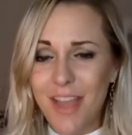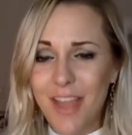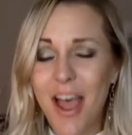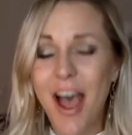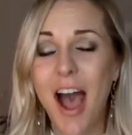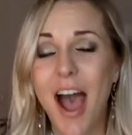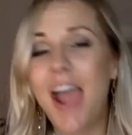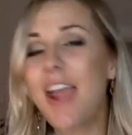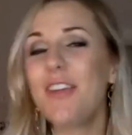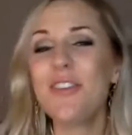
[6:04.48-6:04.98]

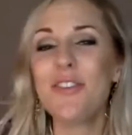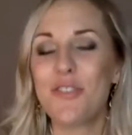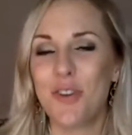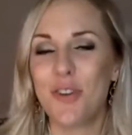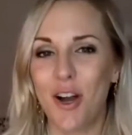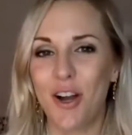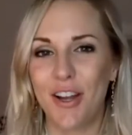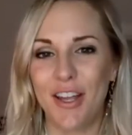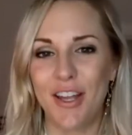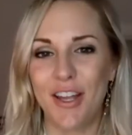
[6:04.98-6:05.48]
I
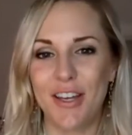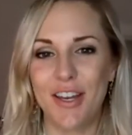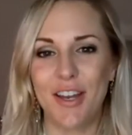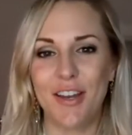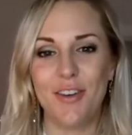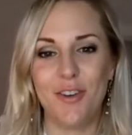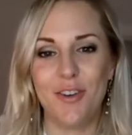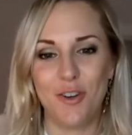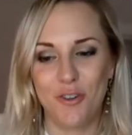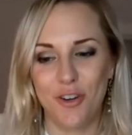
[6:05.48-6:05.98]
started
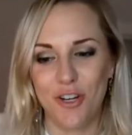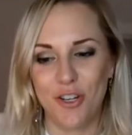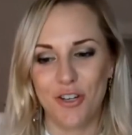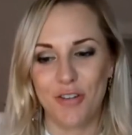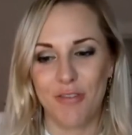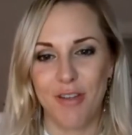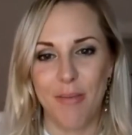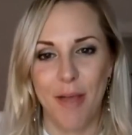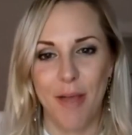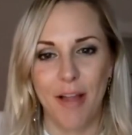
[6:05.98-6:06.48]

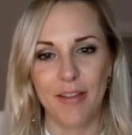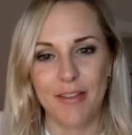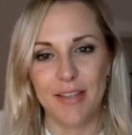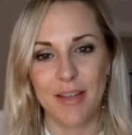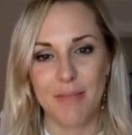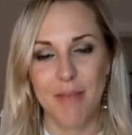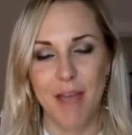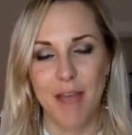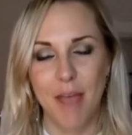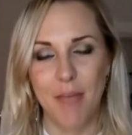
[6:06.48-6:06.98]
nutritionally
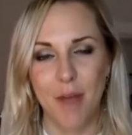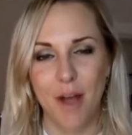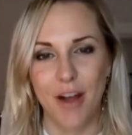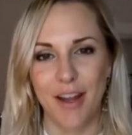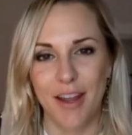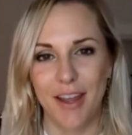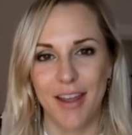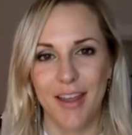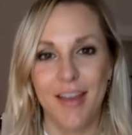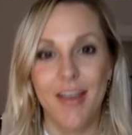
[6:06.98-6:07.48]
rebalancing my
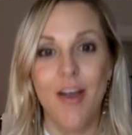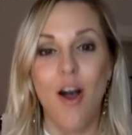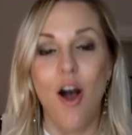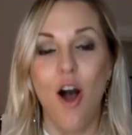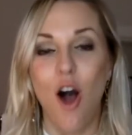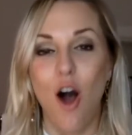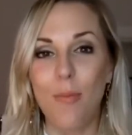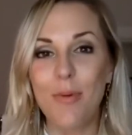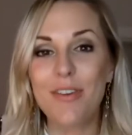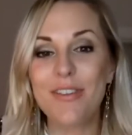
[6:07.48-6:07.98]
body
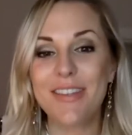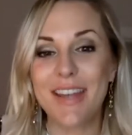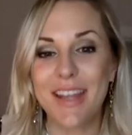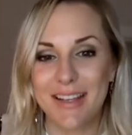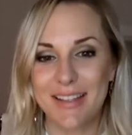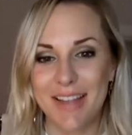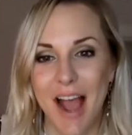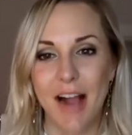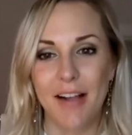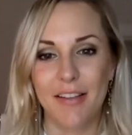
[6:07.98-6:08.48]
almost
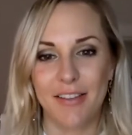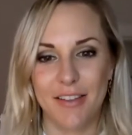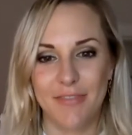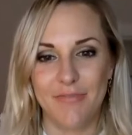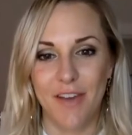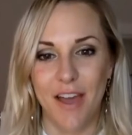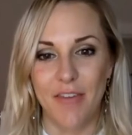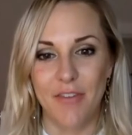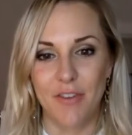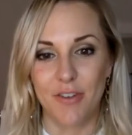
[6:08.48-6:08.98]
exactly
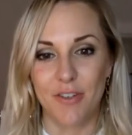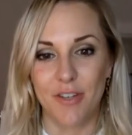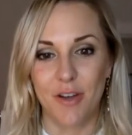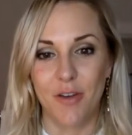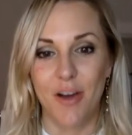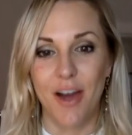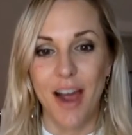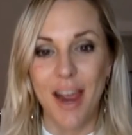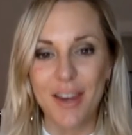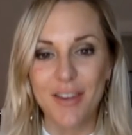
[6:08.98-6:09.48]
5 years ago.
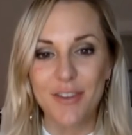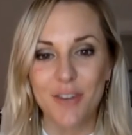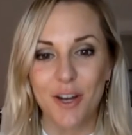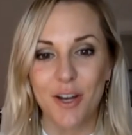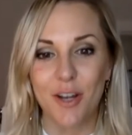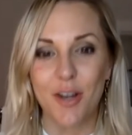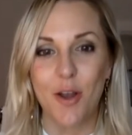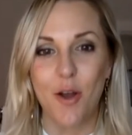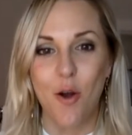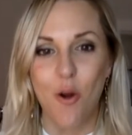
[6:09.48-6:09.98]
I
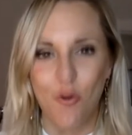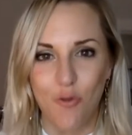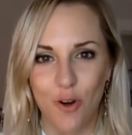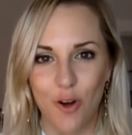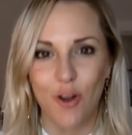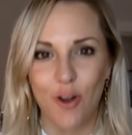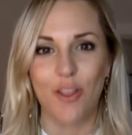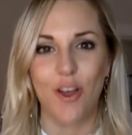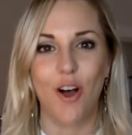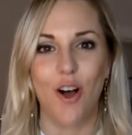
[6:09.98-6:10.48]
started
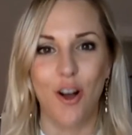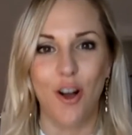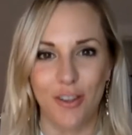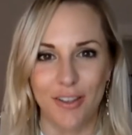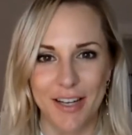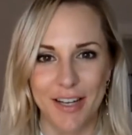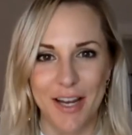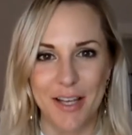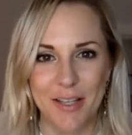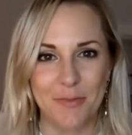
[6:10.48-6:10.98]
over the
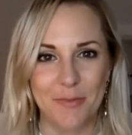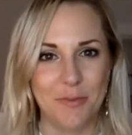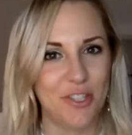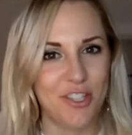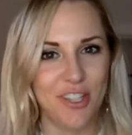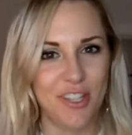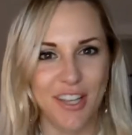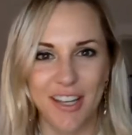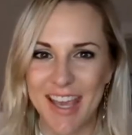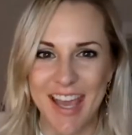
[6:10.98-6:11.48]
holidays, which
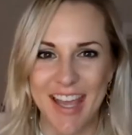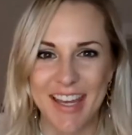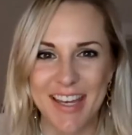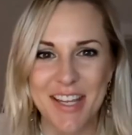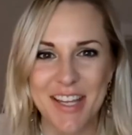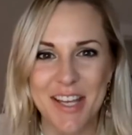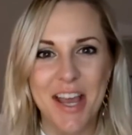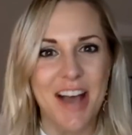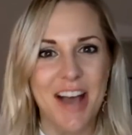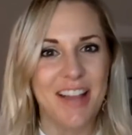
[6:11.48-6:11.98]
again,
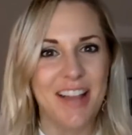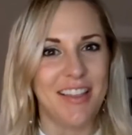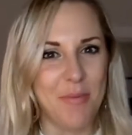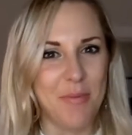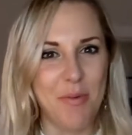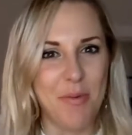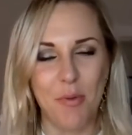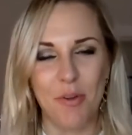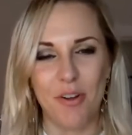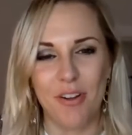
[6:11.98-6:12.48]
a lot of
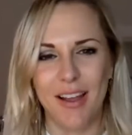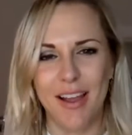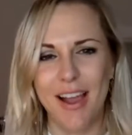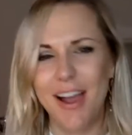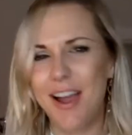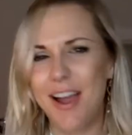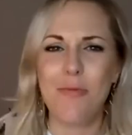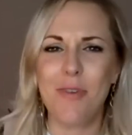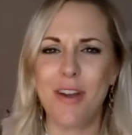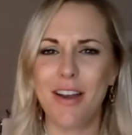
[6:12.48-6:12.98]
people are like, I
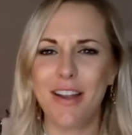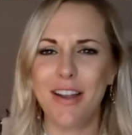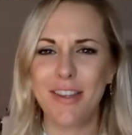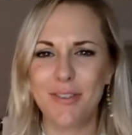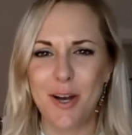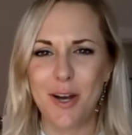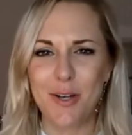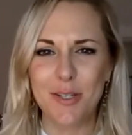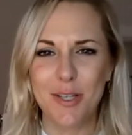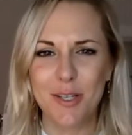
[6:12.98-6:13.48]
don't want to start
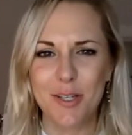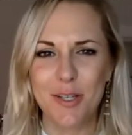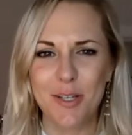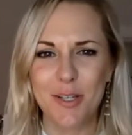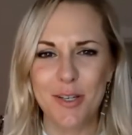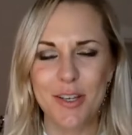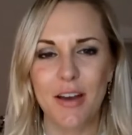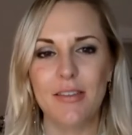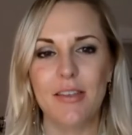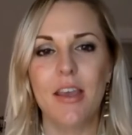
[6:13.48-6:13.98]
till New
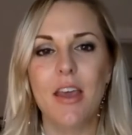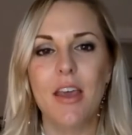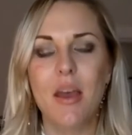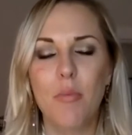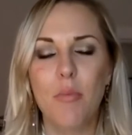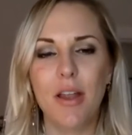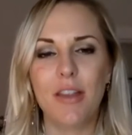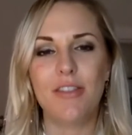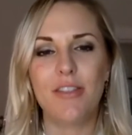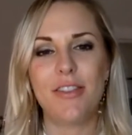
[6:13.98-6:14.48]
Year's,
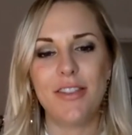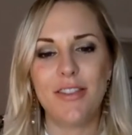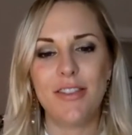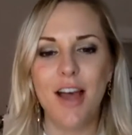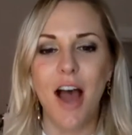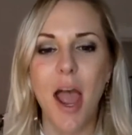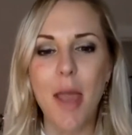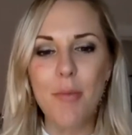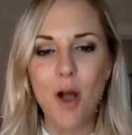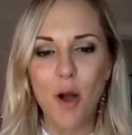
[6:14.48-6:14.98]
but
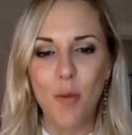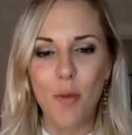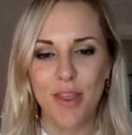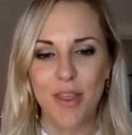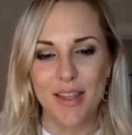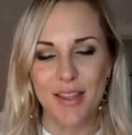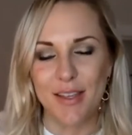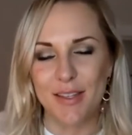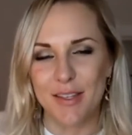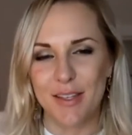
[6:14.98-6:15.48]
I'm hoping
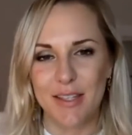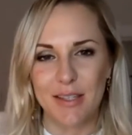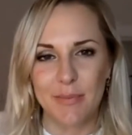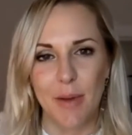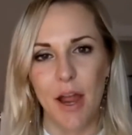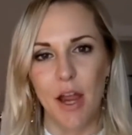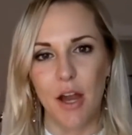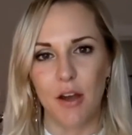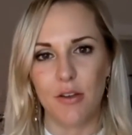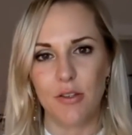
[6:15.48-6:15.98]
that this
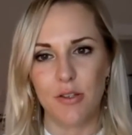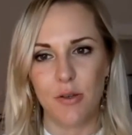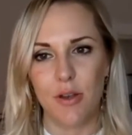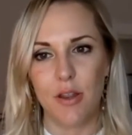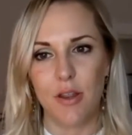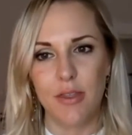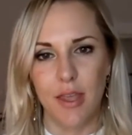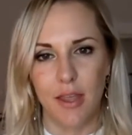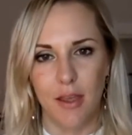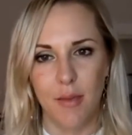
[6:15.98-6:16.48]
inspires you to
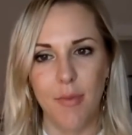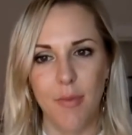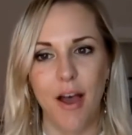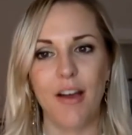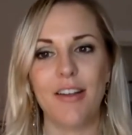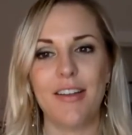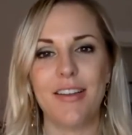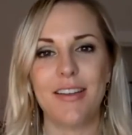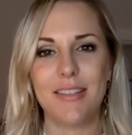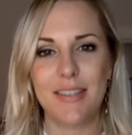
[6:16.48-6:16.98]
think about
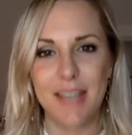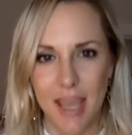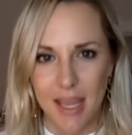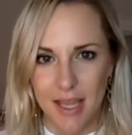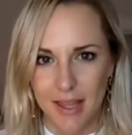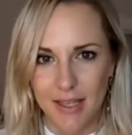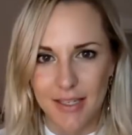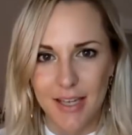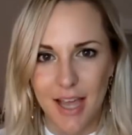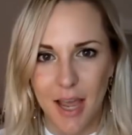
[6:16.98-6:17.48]
taking
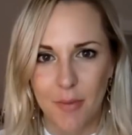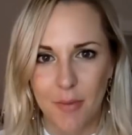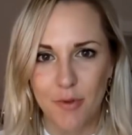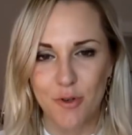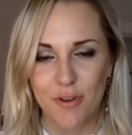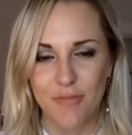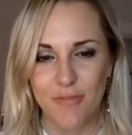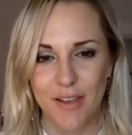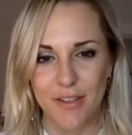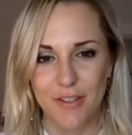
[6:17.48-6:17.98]
the time to
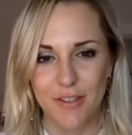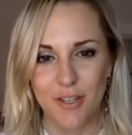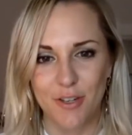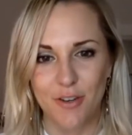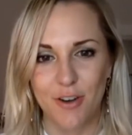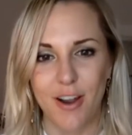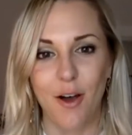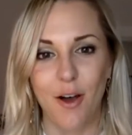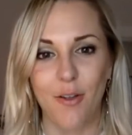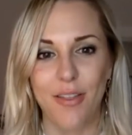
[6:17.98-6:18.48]
invest in
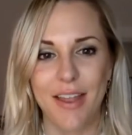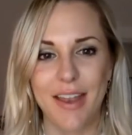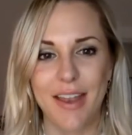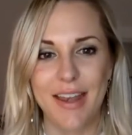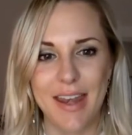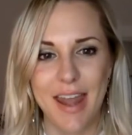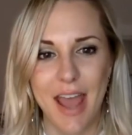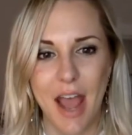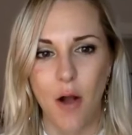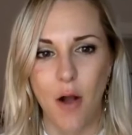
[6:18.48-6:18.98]
your health
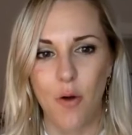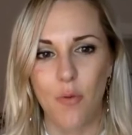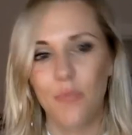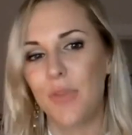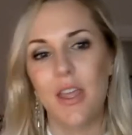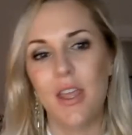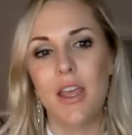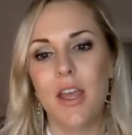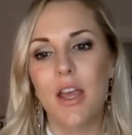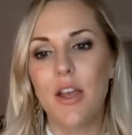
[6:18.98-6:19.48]
now.
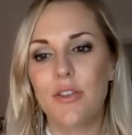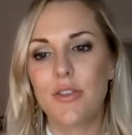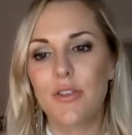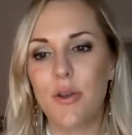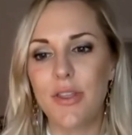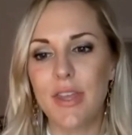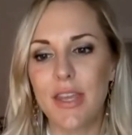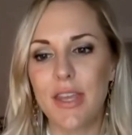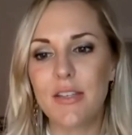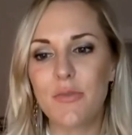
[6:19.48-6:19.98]
So
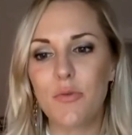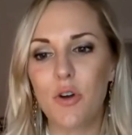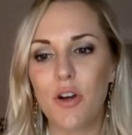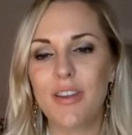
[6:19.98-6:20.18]
these were